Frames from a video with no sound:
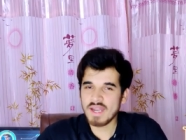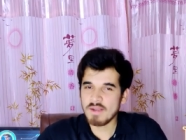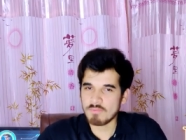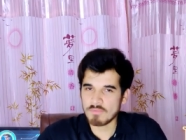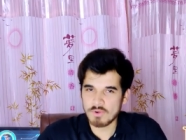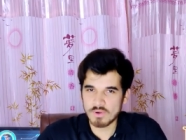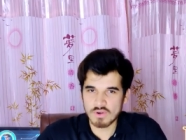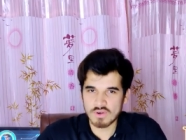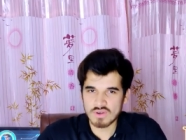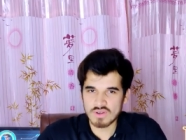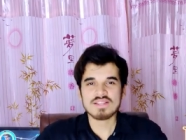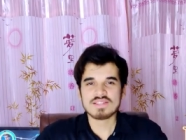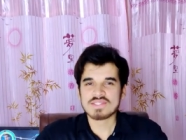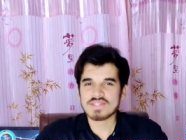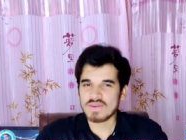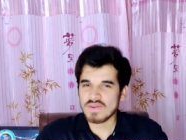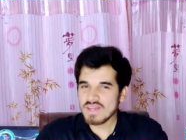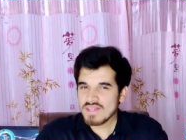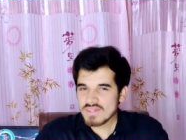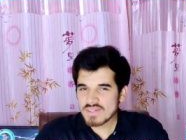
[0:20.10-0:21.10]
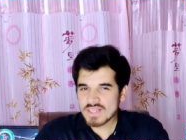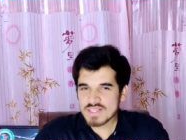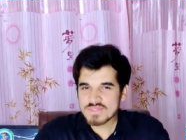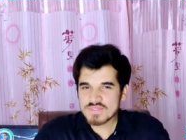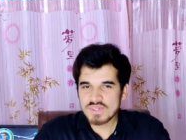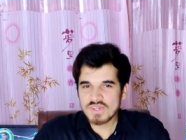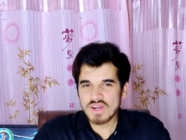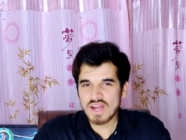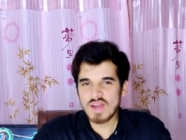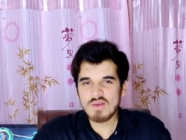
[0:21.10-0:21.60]
and more. So in
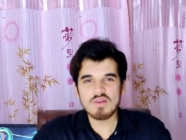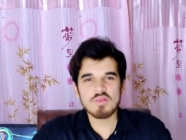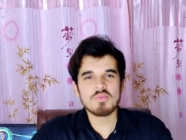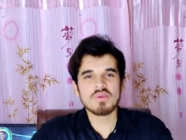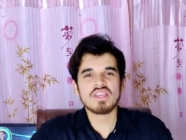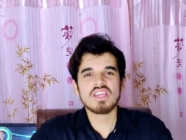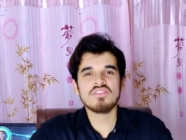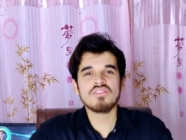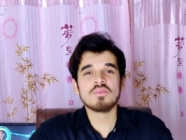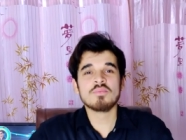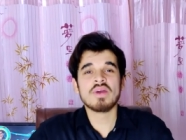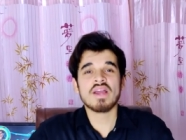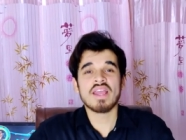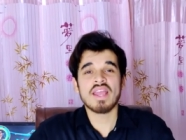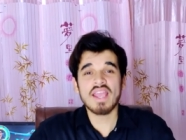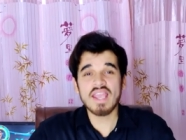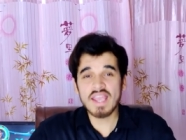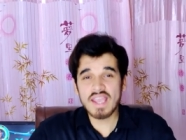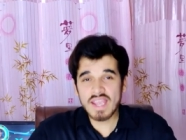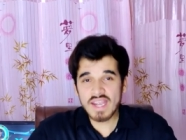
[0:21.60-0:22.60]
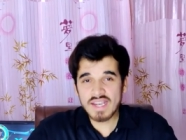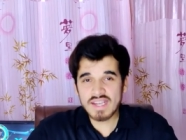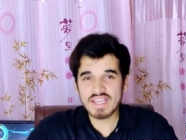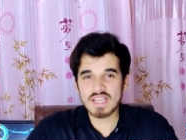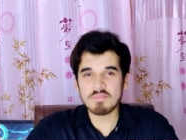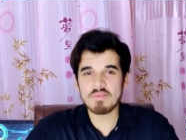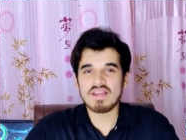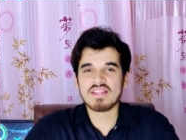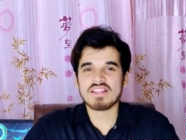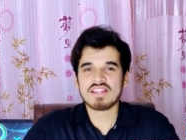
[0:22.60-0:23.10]
today's video, I will be giving you my
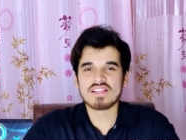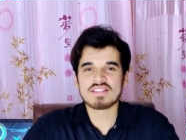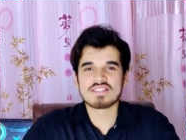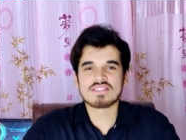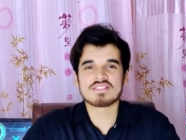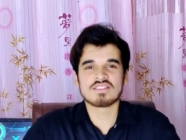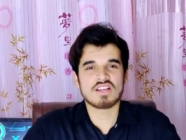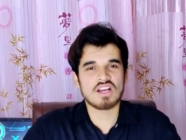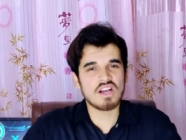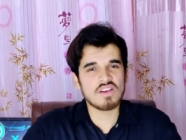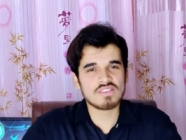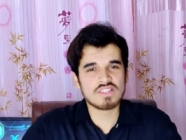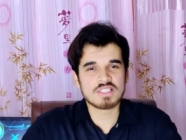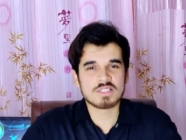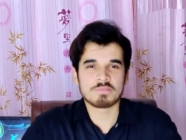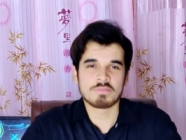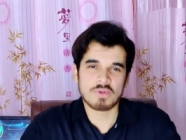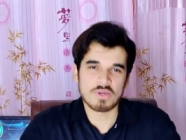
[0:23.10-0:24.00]
in-depth analysis of this